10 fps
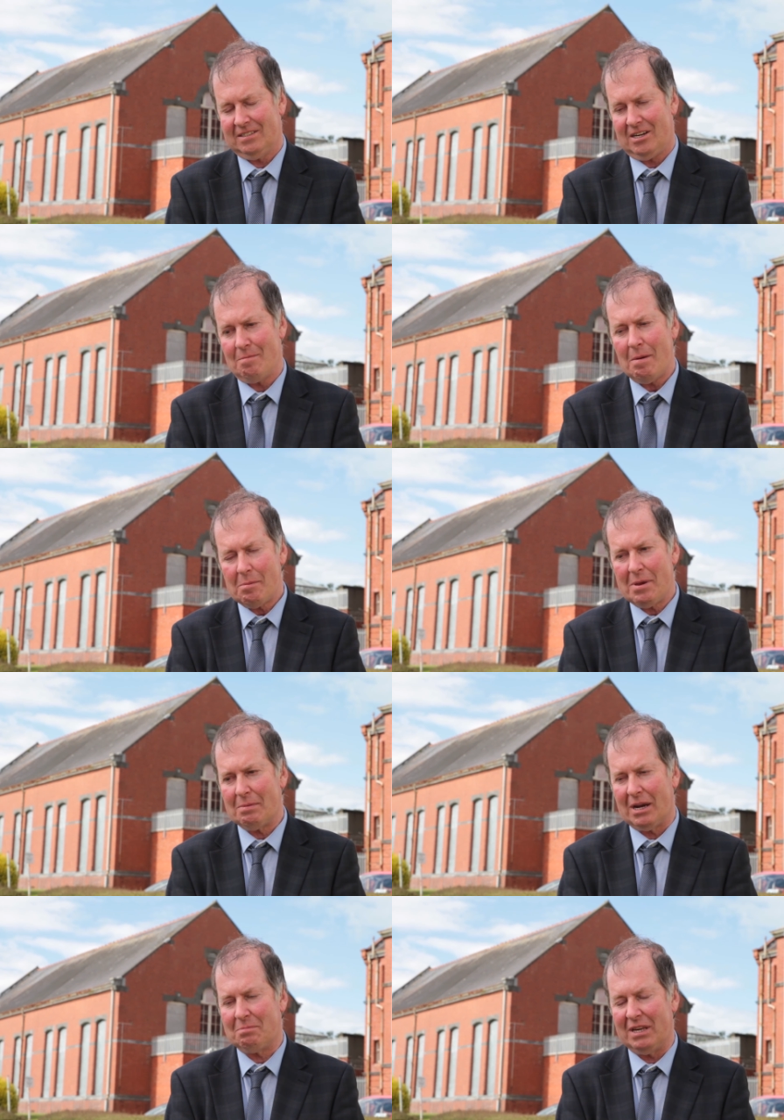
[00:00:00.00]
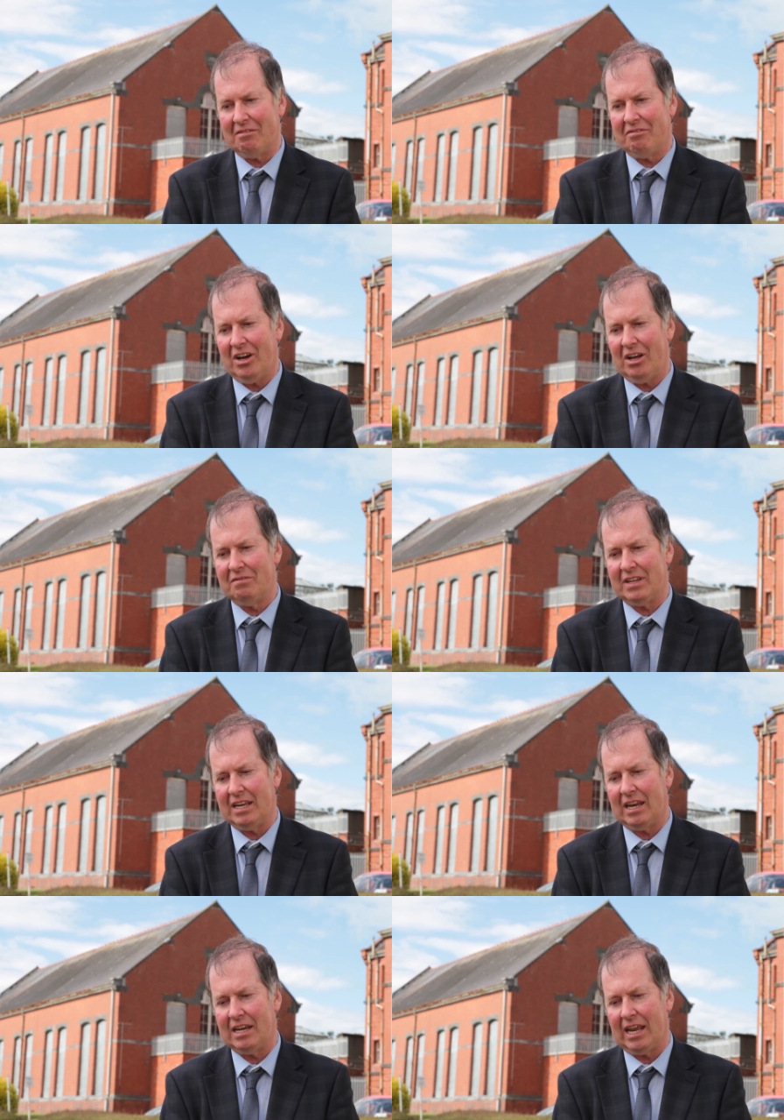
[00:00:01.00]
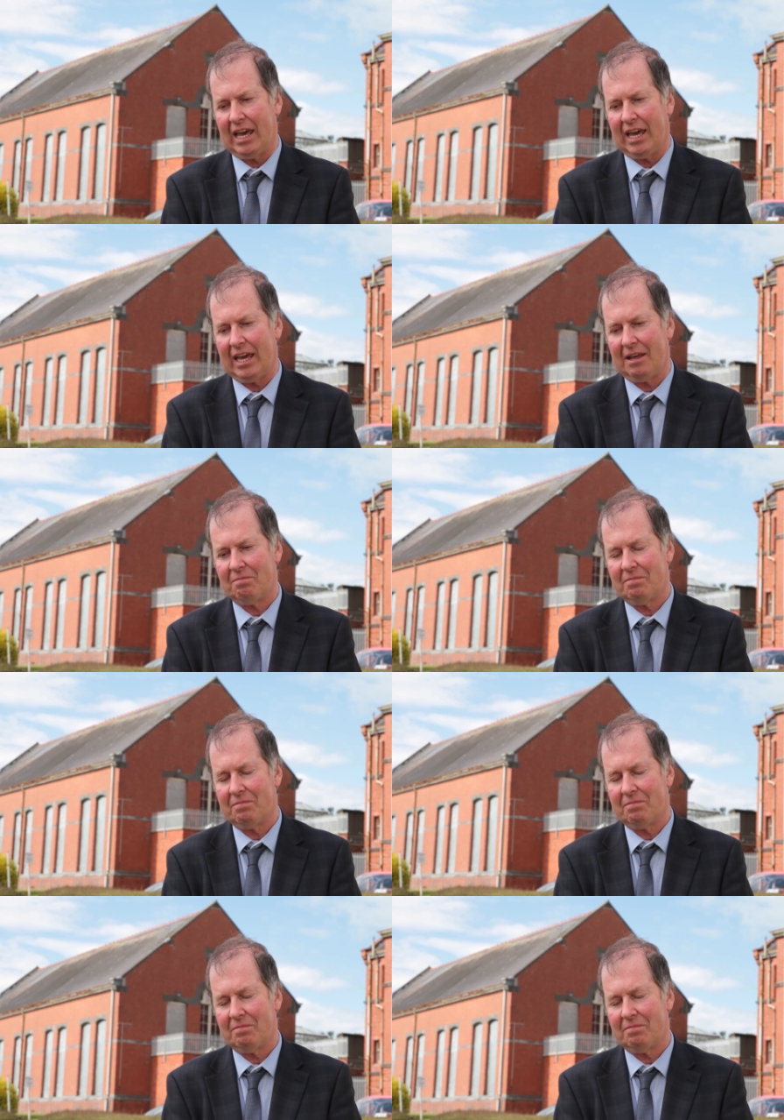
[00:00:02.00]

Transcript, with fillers: I remember people like being involved in, in uh,